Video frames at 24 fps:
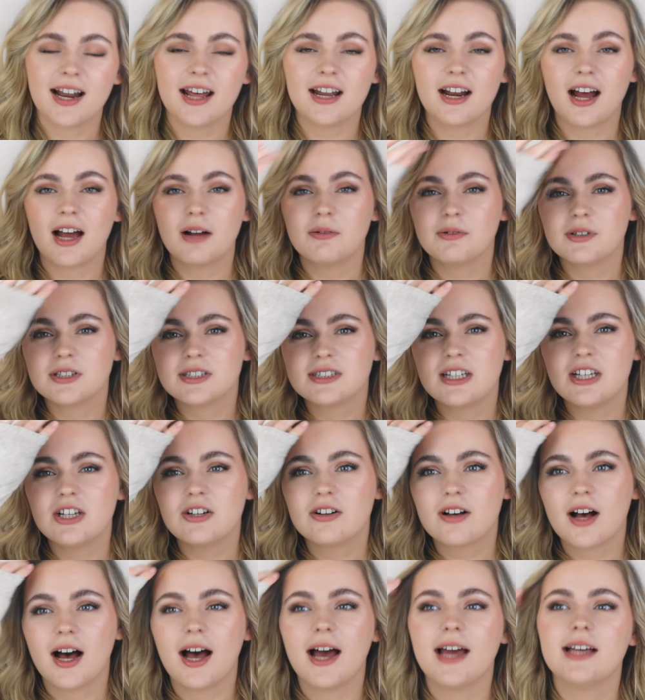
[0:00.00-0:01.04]
And I will see you
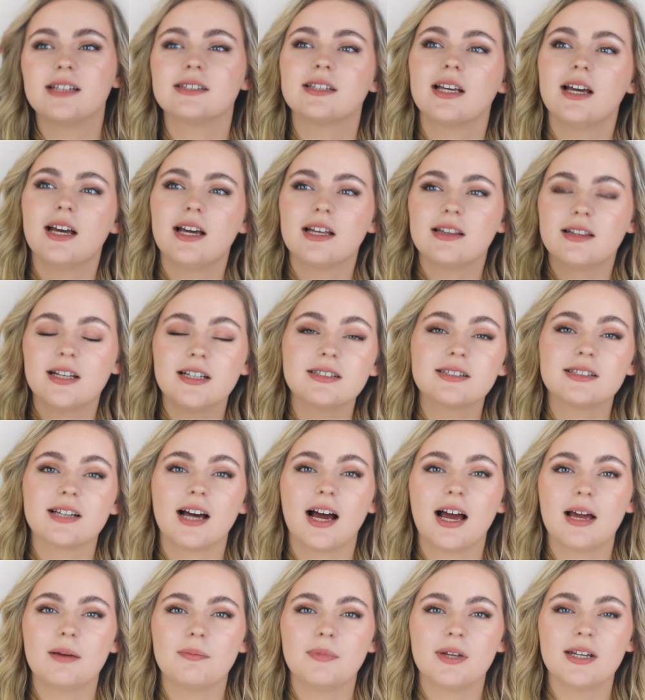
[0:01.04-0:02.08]
guys this
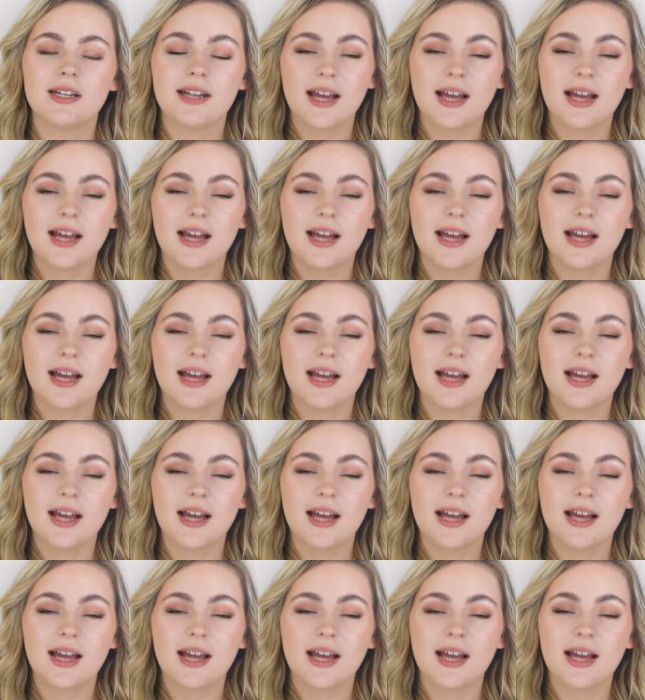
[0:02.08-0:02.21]
time